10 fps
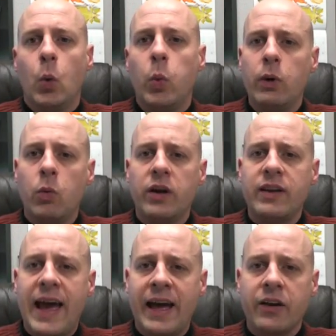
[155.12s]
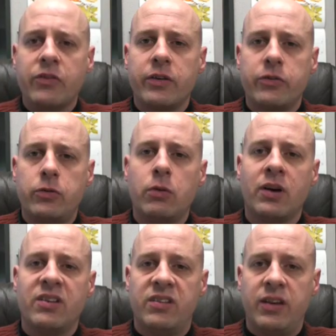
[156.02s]
we want access to
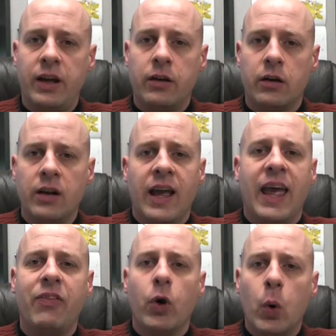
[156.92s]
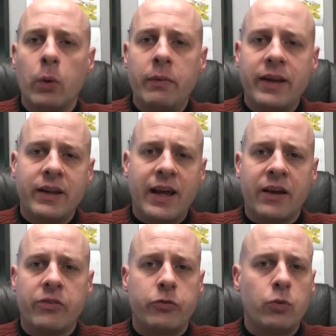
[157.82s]
our data, and the only way to get
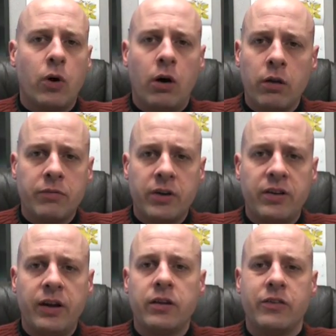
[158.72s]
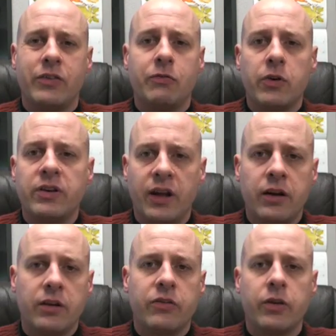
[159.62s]
access to all of our data is if our
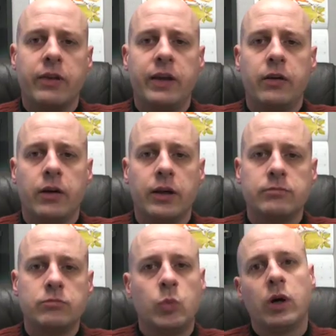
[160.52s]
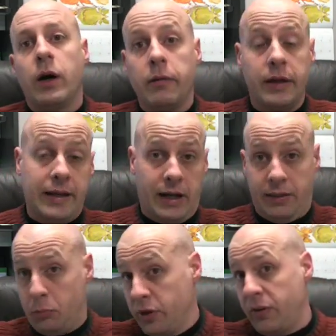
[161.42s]
data is on the internet. Well, yeah,
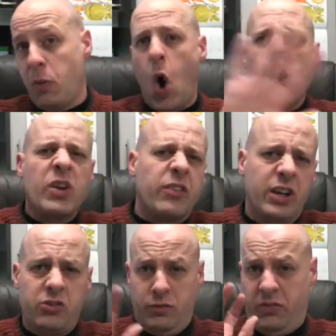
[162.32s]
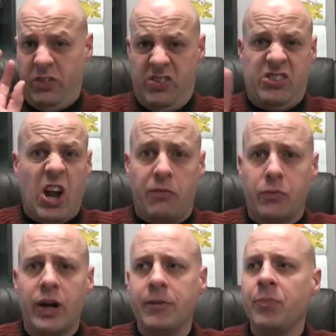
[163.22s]
that brings up a whole other issue of stuff,
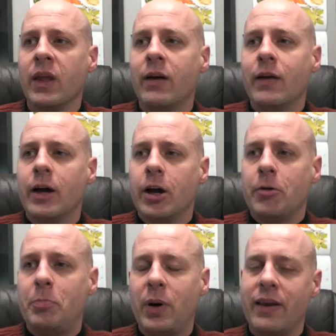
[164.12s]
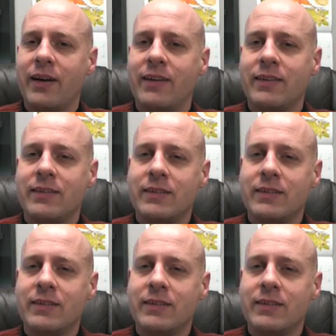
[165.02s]
right? But